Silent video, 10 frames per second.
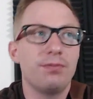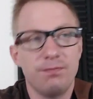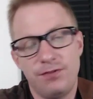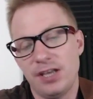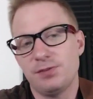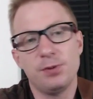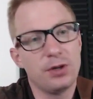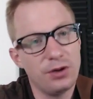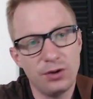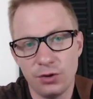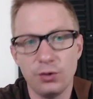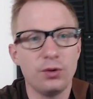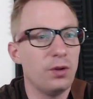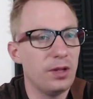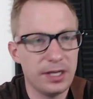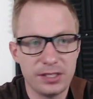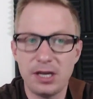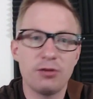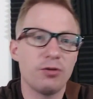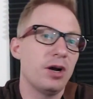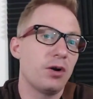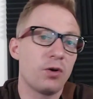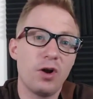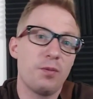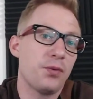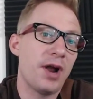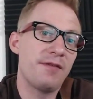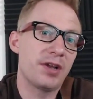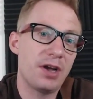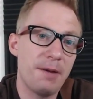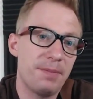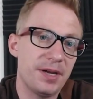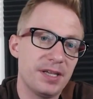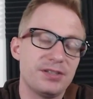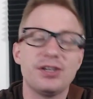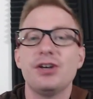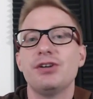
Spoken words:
Facebook, Google, etc. are all private companies.